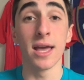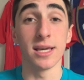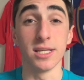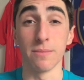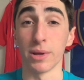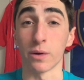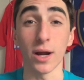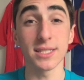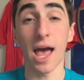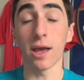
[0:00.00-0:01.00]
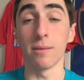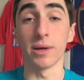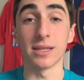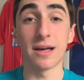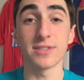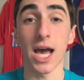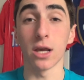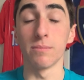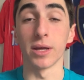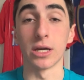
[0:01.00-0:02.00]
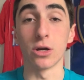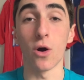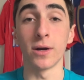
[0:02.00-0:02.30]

He can play right tackle, he can play left tackle, he can play guard,